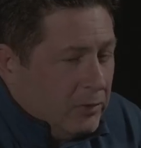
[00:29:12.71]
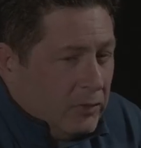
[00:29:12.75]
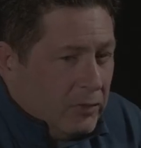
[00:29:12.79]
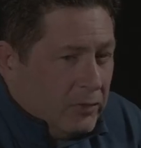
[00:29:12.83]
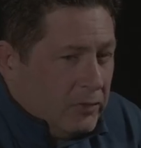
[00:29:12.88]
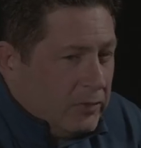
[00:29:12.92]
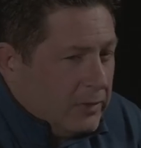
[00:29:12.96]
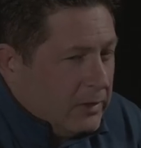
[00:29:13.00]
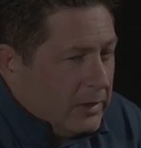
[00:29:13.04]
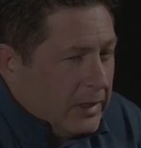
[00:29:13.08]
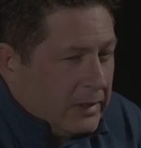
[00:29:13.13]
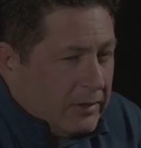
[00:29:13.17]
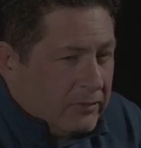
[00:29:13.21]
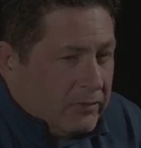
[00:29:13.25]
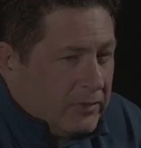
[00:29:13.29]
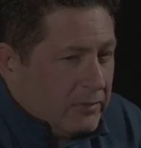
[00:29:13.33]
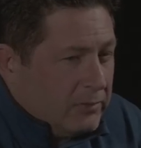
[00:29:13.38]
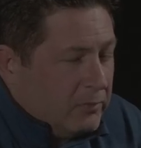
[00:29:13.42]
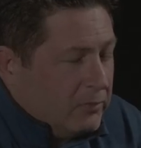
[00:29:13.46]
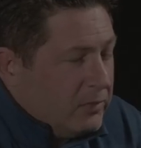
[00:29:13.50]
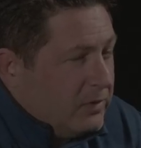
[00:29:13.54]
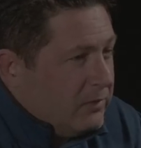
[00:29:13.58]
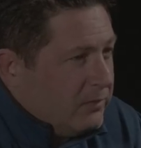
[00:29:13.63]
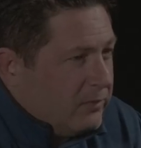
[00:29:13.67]
you know like
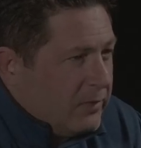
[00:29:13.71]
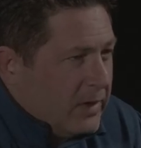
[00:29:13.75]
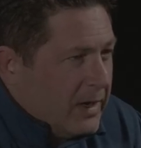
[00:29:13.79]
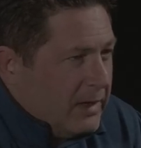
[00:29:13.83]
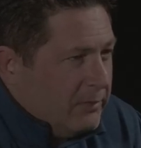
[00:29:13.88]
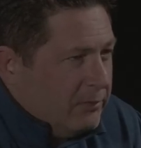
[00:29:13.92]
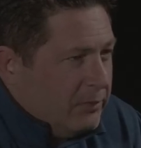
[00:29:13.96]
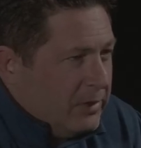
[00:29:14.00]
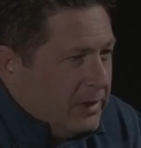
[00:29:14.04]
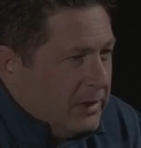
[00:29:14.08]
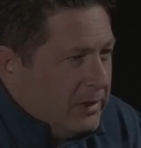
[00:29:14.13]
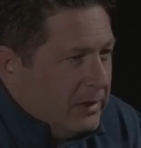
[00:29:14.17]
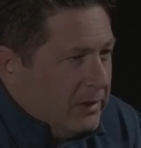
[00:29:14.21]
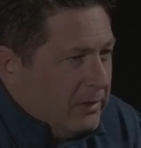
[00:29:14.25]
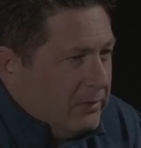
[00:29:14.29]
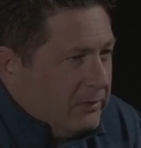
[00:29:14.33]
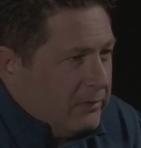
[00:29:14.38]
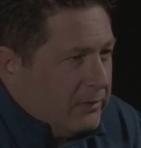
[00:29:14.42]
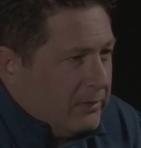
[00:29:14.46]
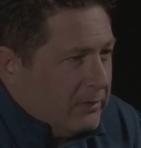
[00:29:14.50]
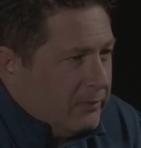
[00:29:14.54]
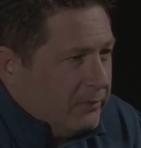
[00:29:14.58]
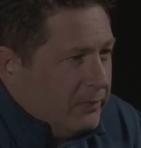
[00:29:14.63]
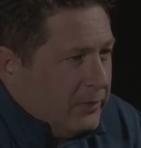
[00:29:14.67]
some refried
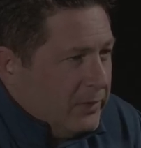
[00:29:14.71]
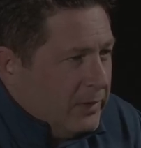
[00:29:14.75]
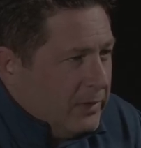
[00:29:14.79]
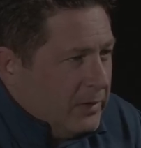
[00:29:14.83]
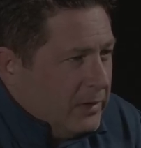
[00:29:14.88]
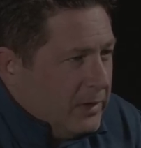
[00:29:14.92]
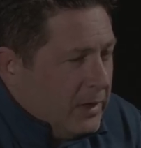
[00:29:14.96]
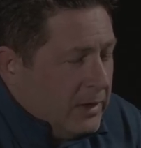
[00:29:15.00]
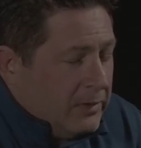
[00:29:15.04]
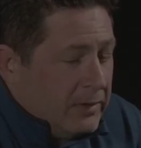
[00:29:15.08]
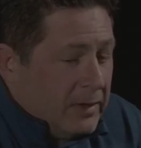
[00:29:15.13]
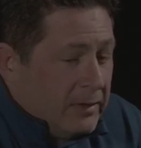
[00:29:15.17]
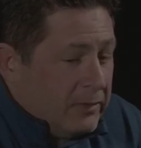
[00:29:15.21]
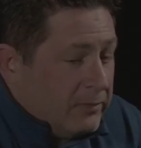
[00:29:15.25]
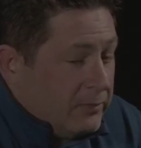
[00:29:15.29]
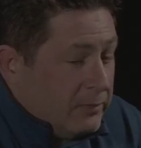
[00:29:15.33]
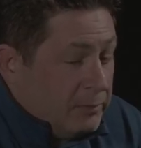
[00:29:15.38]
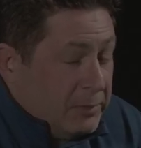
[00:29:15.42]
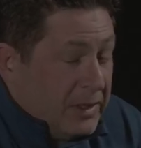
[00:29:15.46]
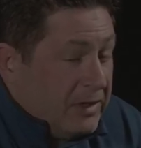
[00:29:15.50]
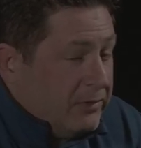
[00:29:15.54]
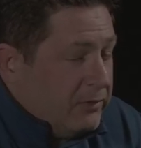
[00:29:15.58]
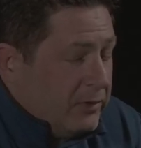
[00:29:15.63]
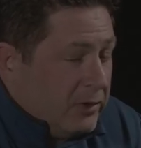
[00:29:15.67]
beans and that's
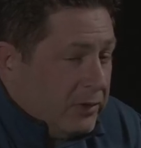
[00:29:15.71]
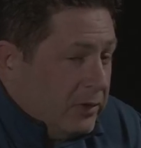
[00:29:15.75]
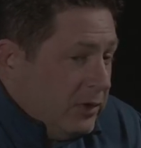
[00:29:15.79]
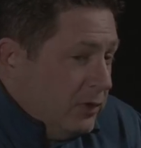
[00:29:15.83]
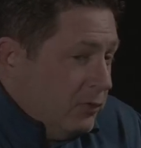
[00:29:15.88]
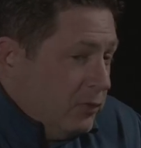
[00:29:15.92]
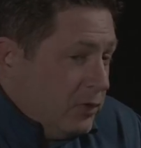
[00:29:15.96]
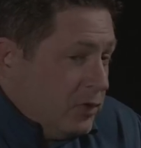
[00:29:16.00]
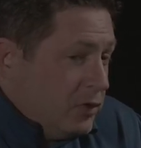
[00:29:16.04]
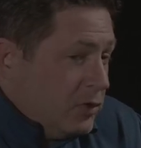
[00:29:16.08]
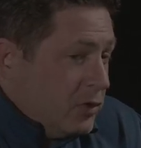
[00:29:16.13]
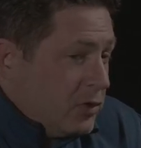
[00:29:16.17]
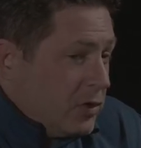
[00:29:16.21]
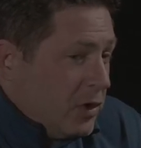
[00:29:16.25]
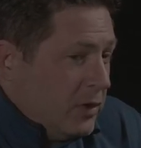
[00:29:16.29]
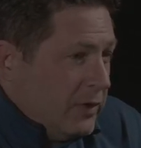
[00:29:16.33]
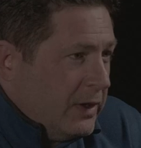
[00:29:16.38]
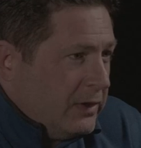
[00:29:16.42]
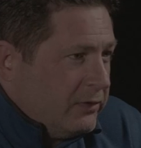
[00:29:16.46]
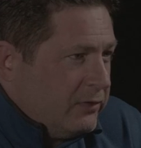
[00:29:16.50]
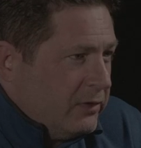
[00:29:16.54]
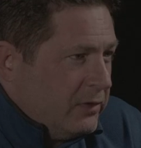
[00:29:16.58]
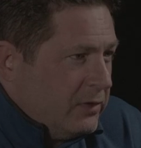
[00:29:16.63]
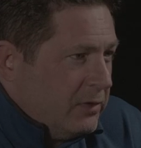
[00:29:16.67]
basically you would cook
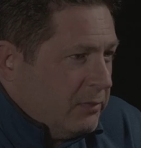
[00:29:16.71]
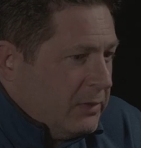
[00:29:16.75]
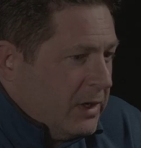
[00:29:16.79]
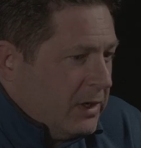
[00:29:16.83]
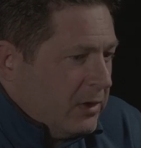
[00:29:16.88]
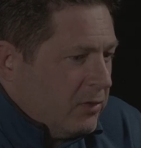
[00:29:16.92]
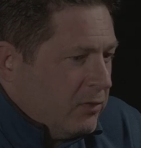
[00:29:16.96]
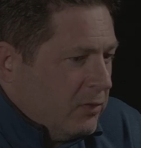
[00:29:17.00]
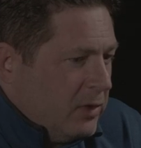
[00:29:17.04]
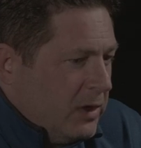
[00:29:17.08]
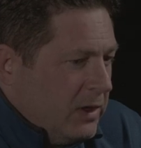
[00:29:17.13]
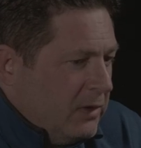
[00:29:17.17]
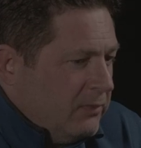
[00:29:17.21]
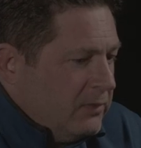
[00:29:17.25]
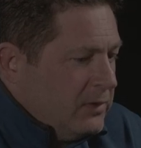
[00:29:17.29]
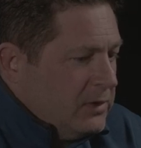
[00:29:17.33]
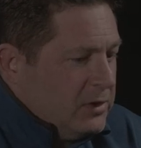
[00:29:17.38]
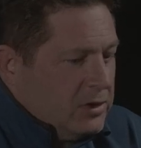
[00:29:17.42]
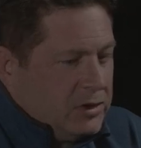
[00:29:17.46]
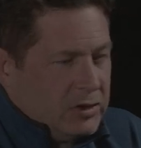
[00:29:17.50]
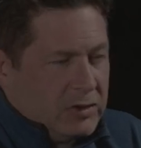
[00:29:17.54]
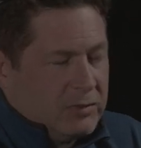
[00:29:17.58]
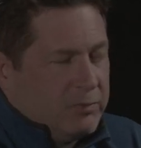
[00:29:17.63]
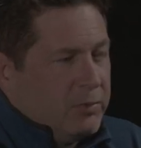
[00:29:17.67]
all that shit in the microwave
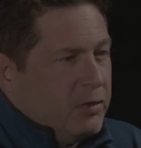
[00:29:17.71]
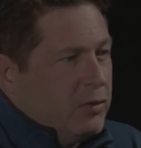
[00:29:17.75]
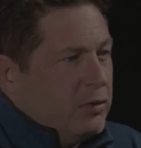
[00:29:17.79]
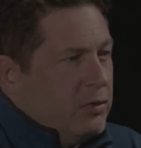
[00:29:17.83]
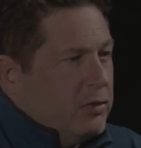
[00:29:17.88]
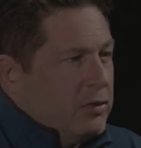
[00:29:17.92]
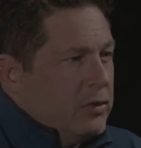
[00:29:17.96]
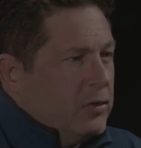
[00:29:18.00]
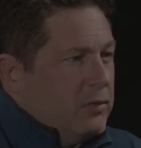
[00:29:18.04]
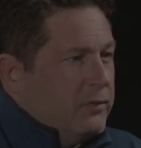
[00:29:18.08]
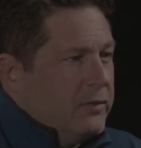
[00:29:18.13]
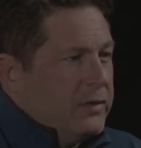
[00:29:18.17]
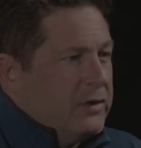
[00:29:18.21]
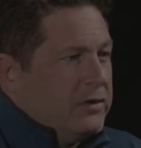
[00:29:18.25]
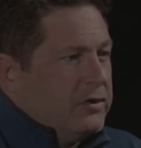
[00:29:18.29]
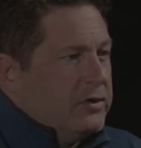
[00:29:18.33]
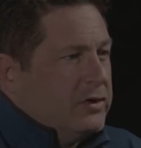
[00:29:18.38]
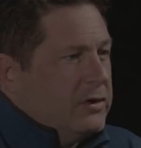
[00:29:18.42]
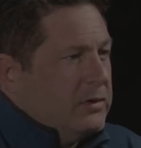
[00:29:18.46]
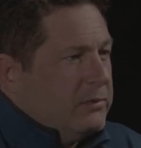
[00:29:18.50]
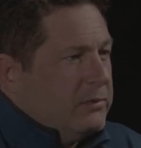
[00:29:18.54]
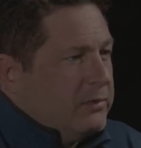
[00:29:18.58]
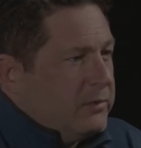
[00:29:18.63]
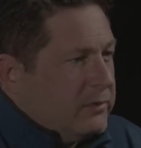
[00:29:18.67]
and then just pour it over the
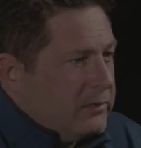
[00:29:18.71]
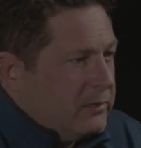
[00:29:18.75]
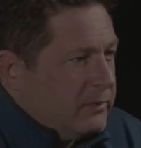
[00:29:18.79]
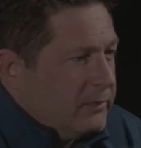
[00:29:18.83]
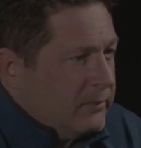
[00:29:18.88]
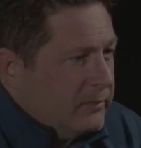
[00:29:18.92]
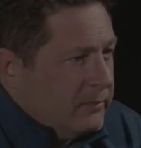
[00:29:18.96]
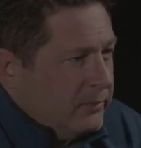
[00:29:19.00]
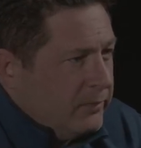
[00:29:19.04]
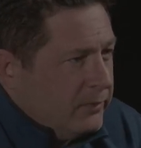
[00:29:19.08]
chips